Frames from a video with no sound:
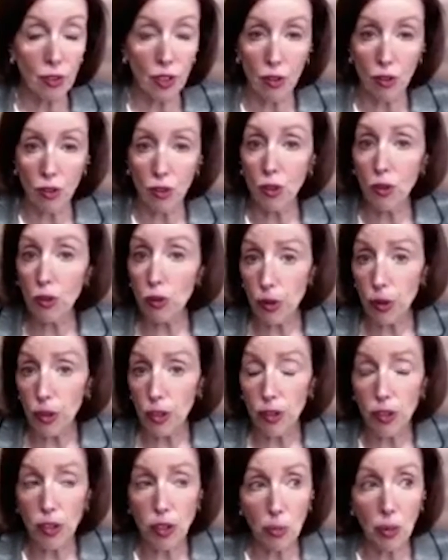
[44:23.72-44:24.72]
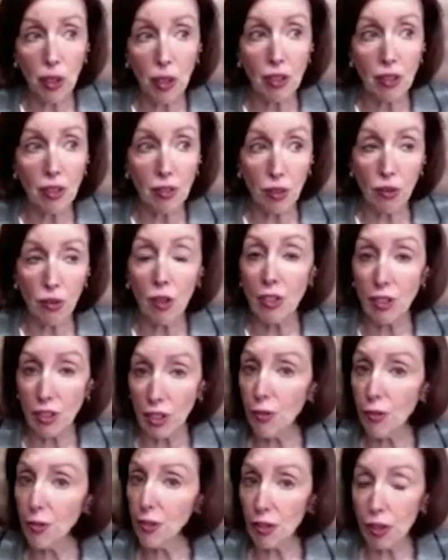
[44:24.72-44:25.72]
new lawyers, but there are
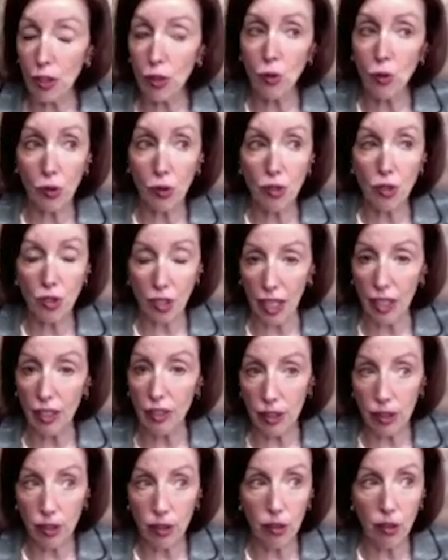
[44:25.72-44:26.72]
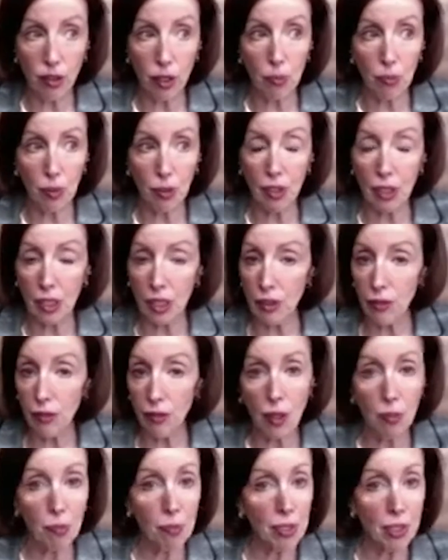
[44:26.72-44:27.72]
definitely lawyers out there that
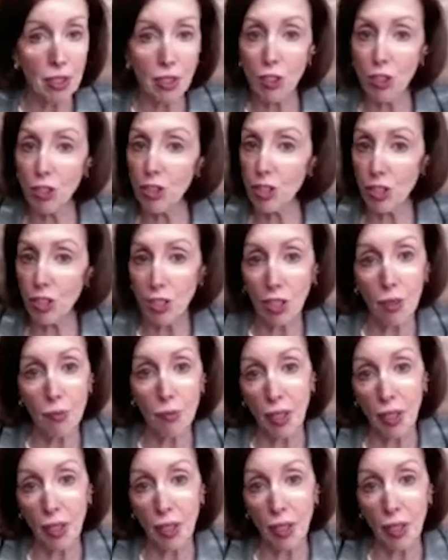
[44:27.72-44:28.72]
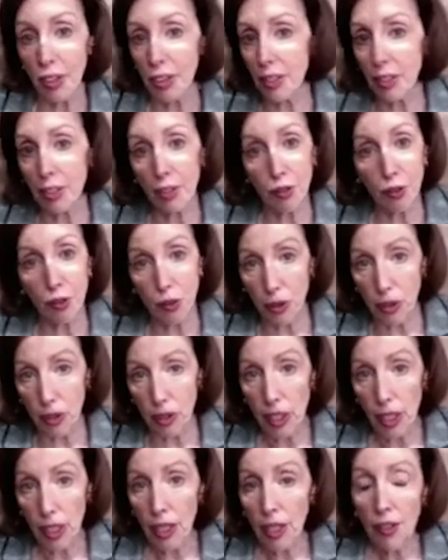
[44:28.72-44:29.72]
believe that business should just come knocking on their
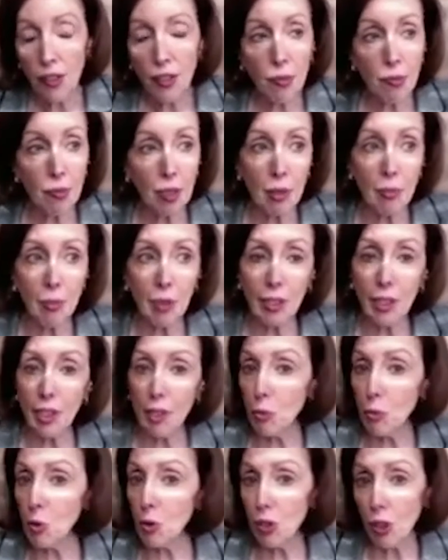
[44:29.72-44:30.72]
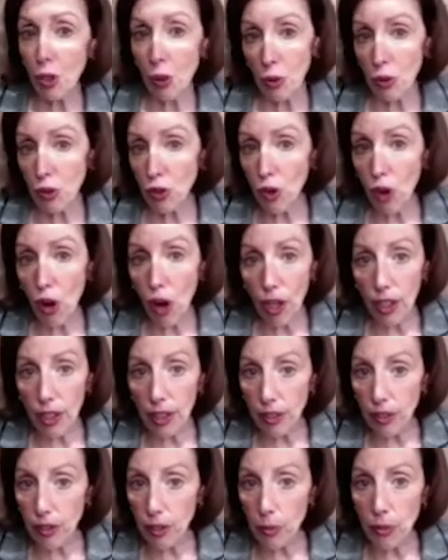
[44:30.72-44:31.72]
door, that maybe they will go and talk
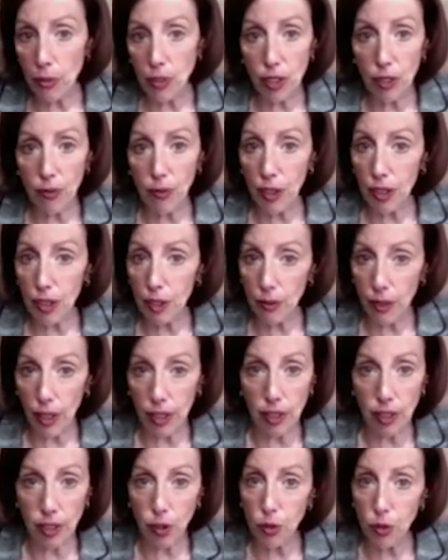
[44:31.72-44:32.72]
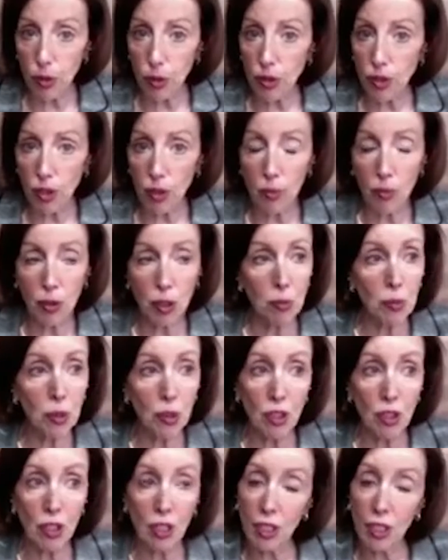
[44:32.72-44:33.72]
at some civic event or some
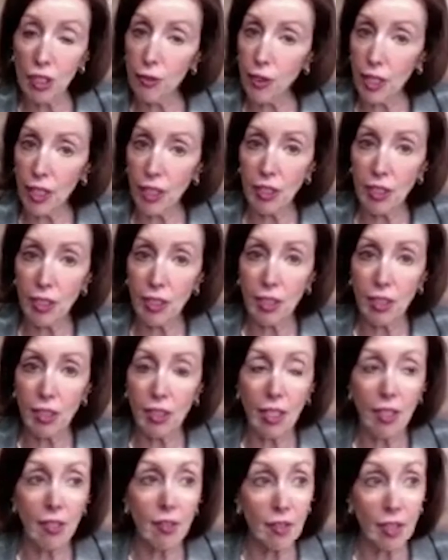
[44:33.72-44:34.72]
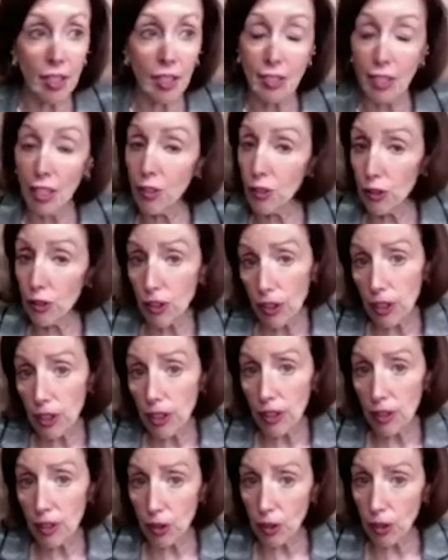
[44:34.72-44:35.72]
community event, and that's how they're going
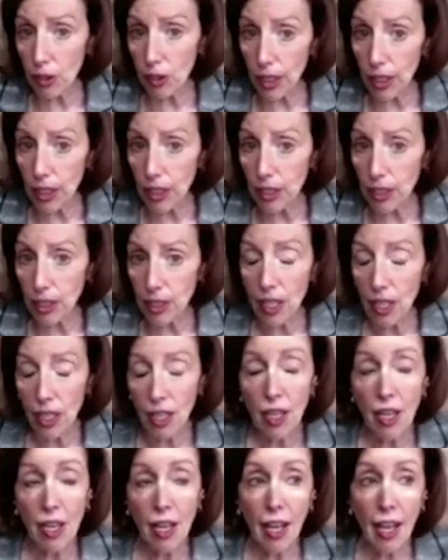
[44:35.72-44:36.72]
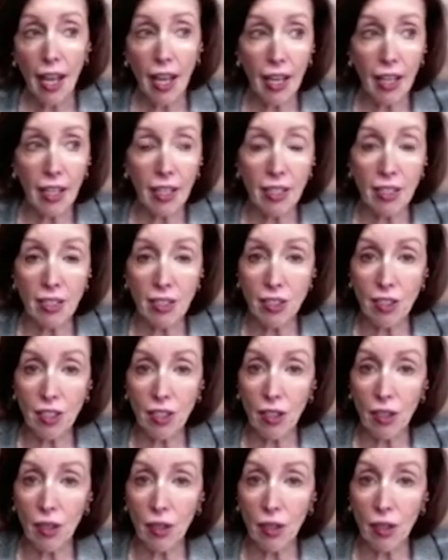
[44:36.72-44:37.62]
to get their clients. And,